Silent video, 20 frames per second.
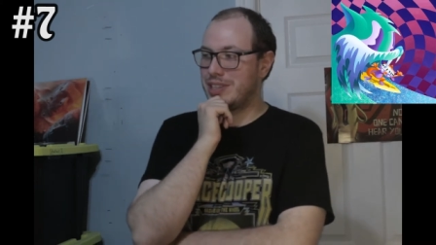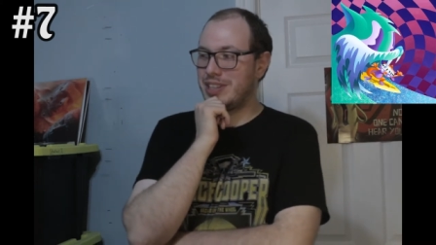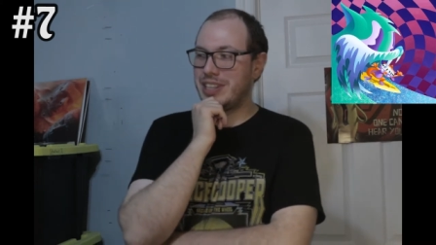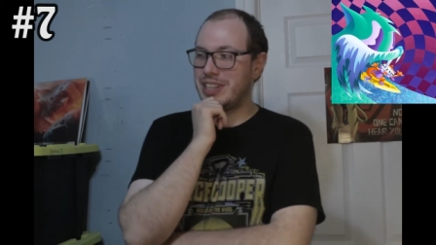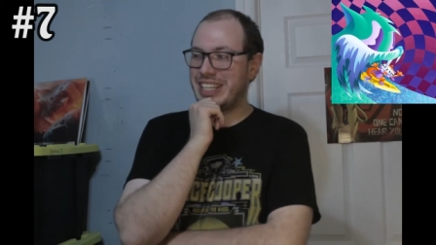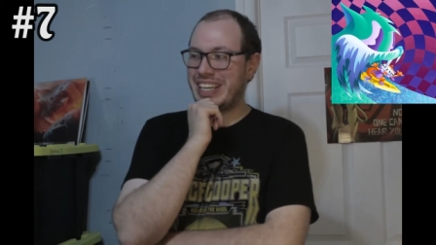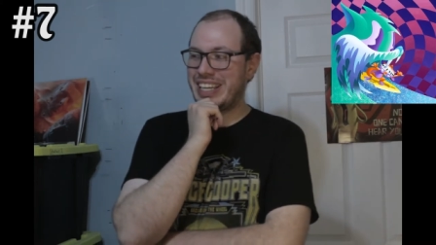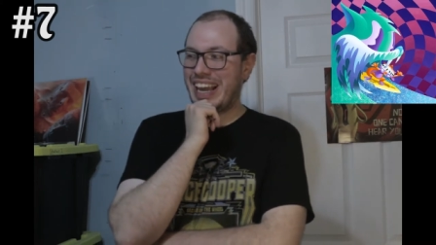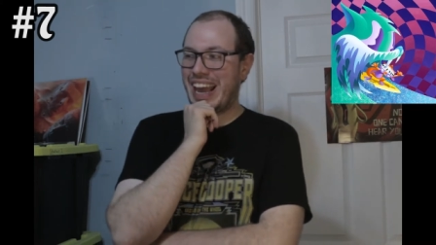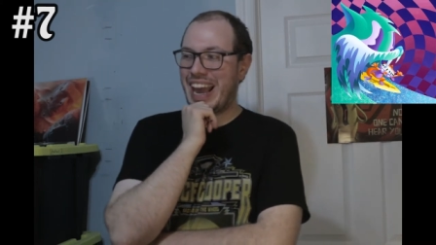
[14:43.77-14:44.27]

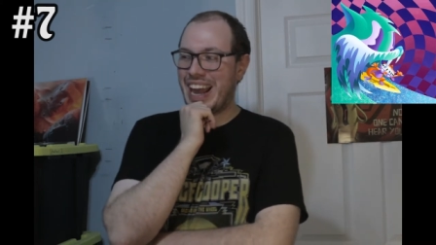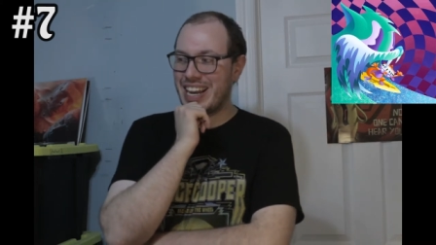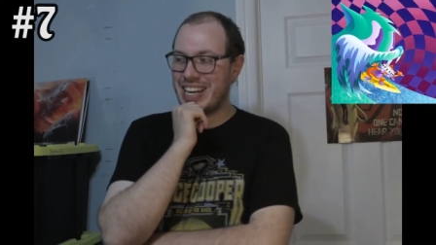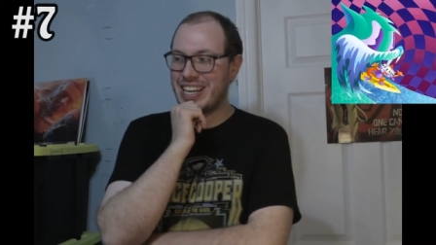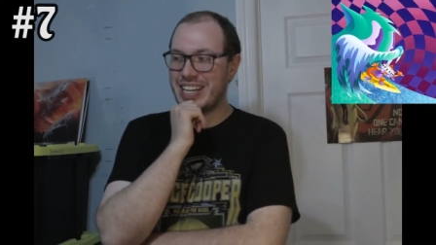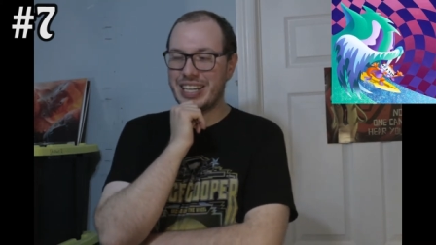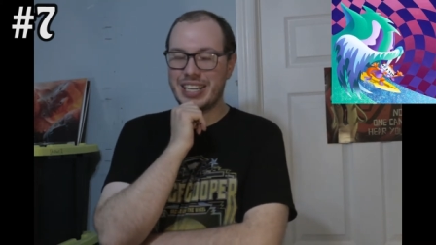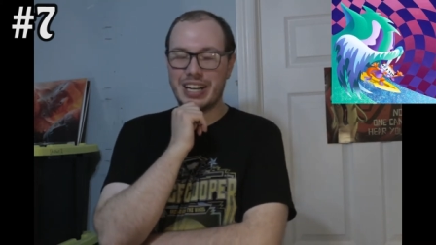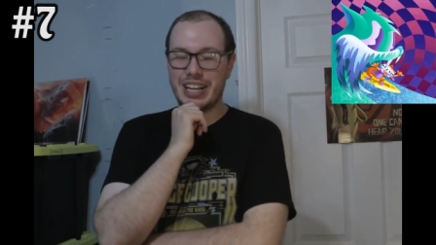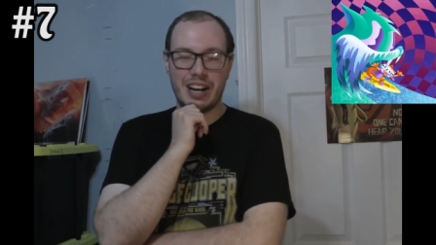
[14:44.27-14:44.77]
the
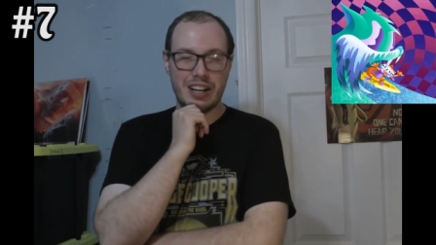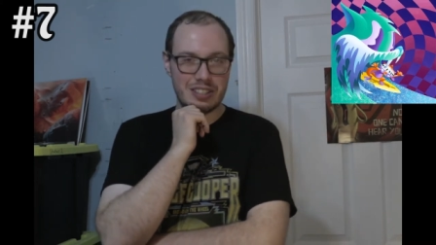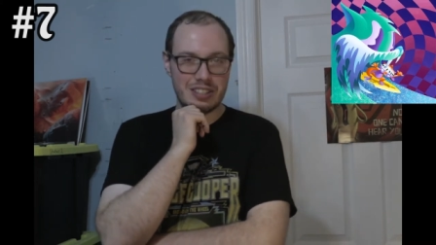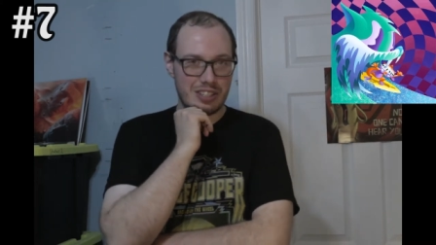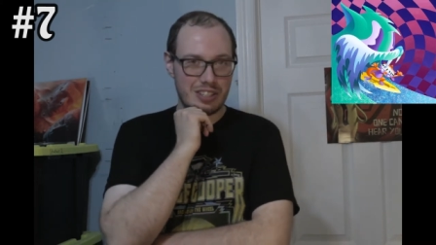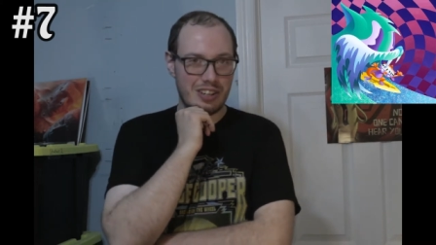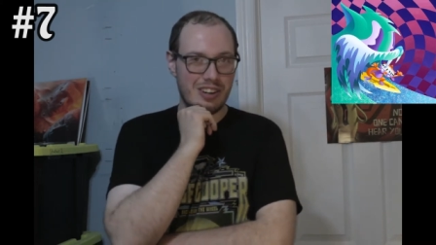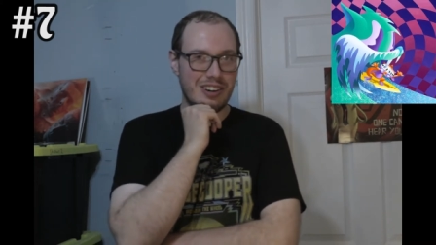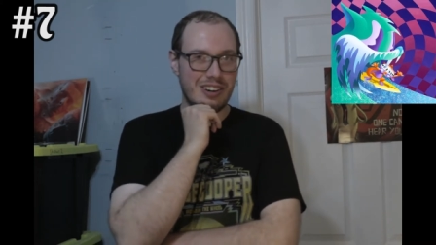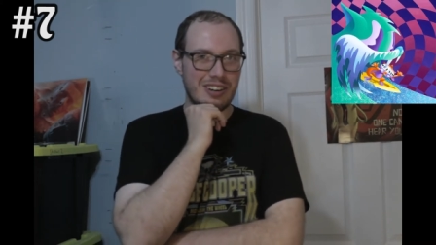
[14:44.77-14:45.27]
ending
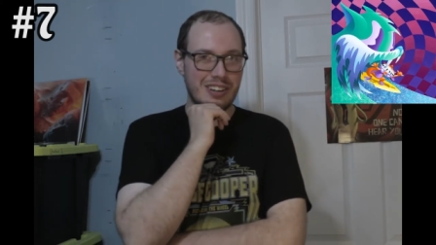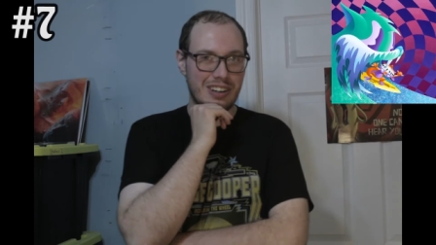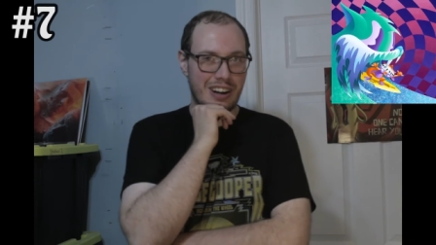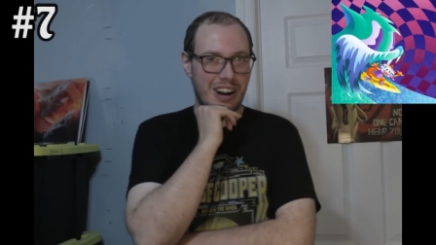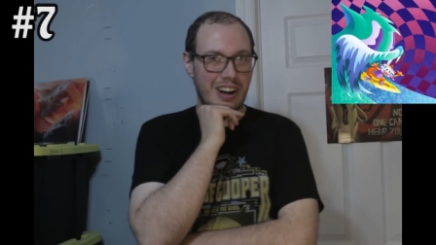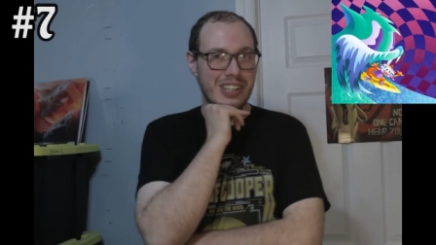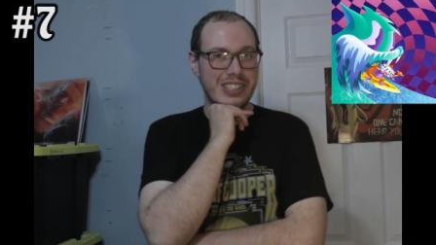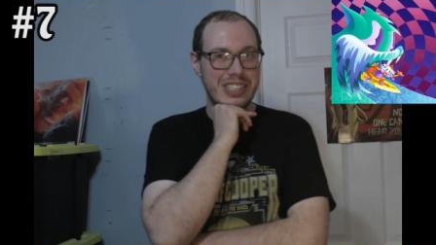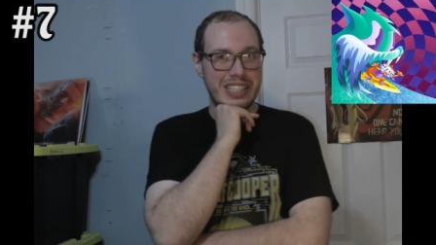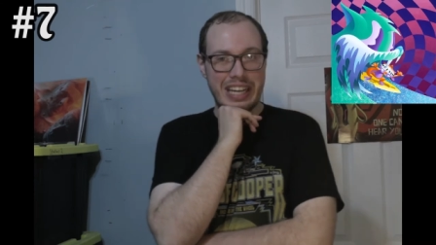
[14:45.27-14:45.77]
song
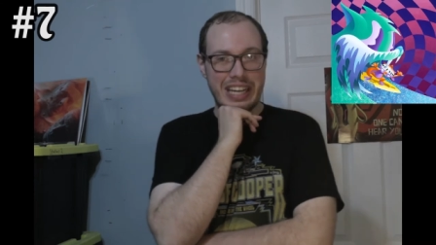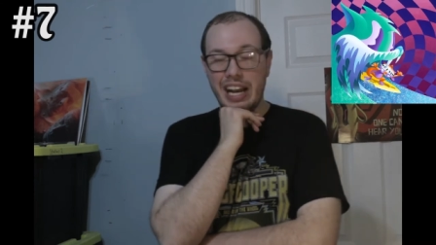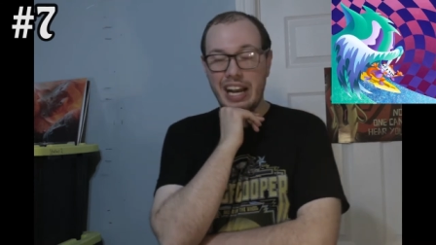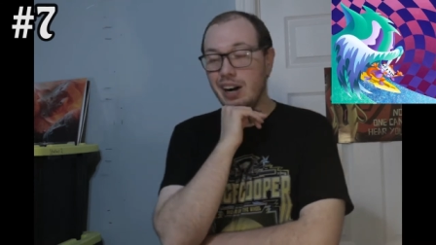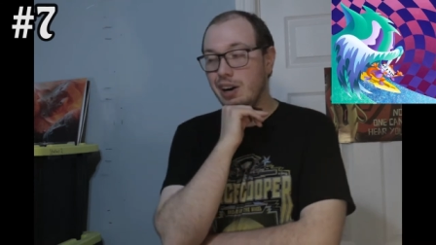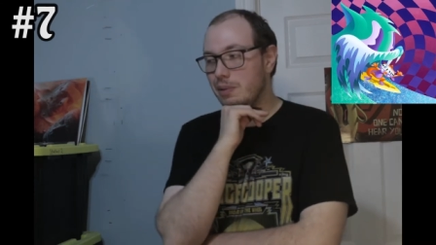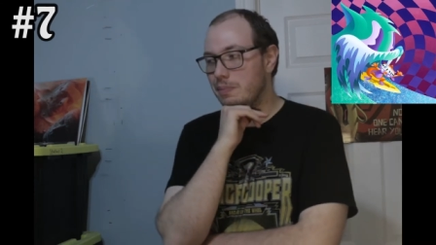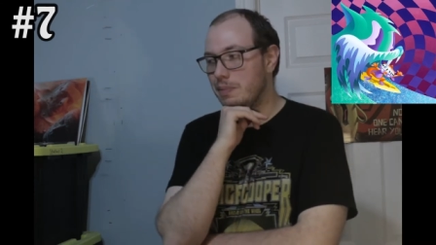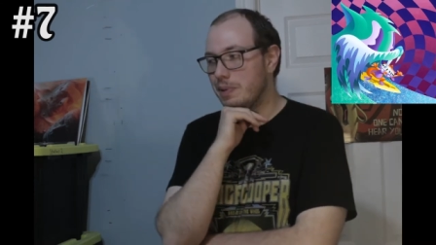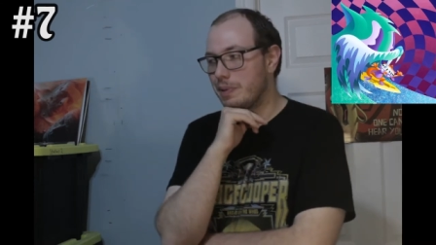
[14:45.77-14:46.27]
on the
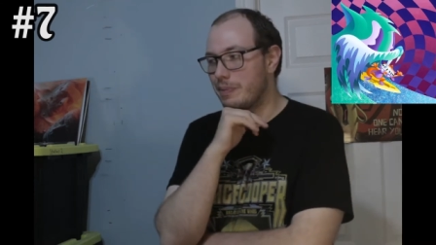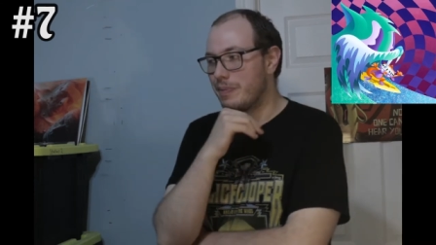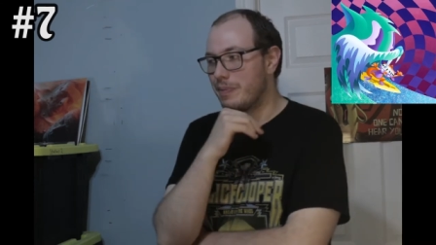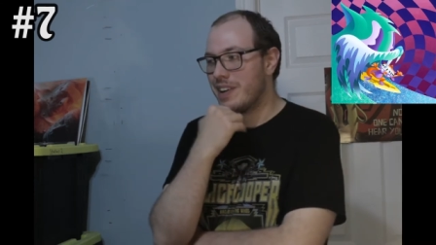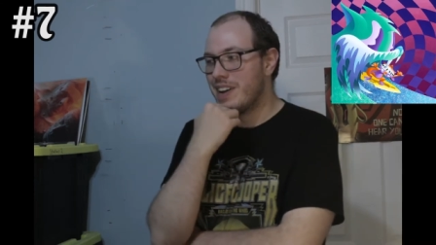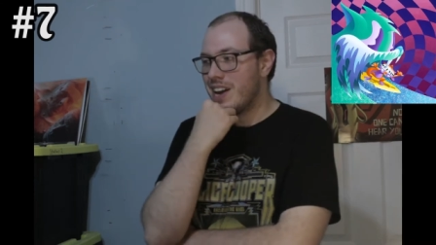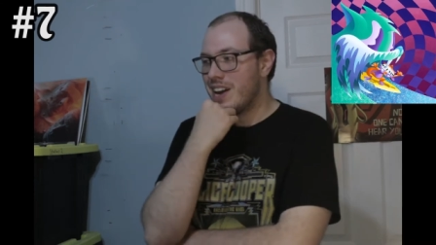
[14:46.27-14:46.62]
album,